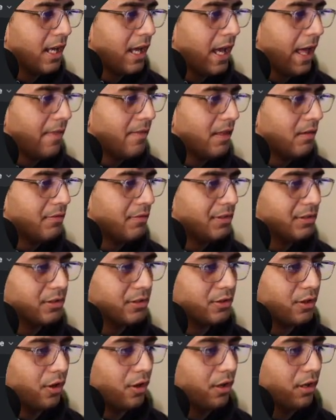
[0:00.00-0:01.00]
and then we
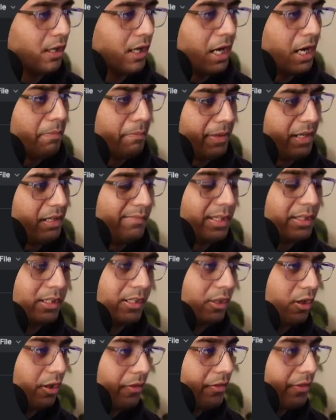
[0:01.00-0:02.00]
just call append
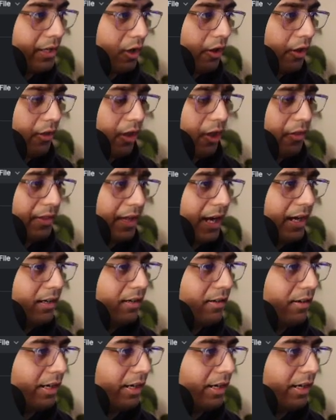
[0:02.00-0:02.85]
method on that,